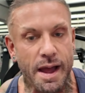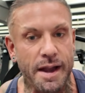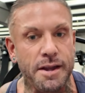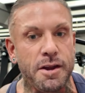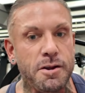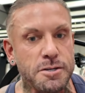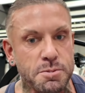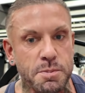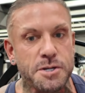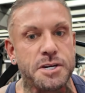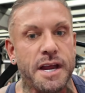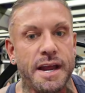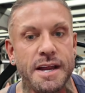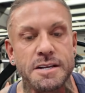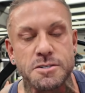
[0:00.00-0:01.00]
and use
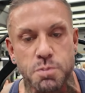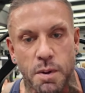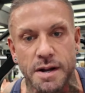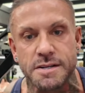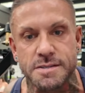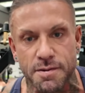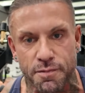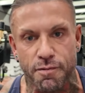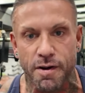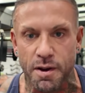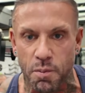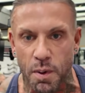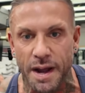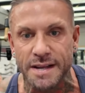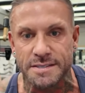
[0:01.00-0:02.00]
machines once the
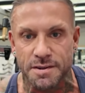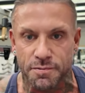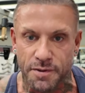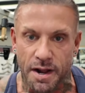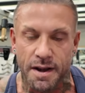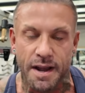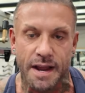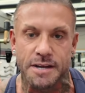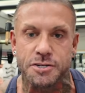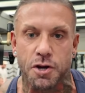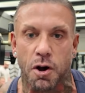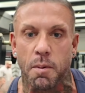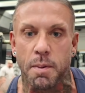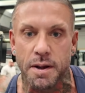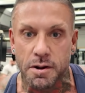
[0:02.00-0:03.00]
free weights have done their
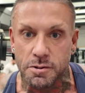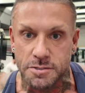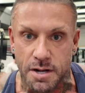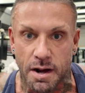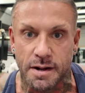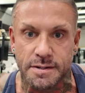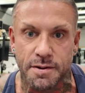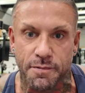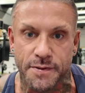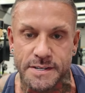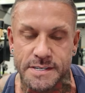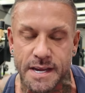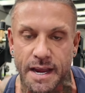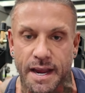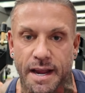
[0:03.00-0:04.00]
job and you're starting to
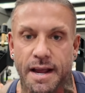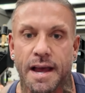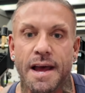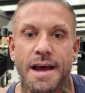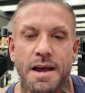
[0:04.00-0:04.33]
fatigue.